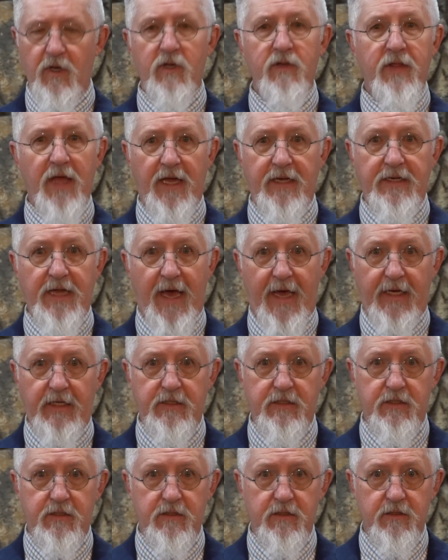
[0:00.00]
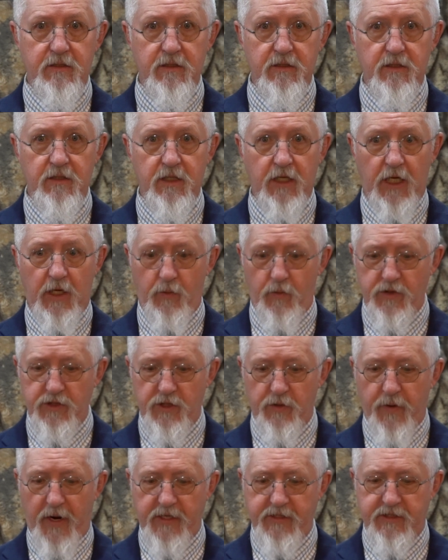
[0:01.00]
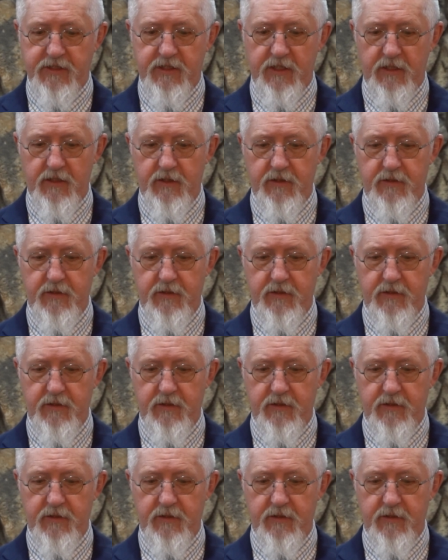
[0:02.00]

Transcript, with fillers: That night, he was arrested.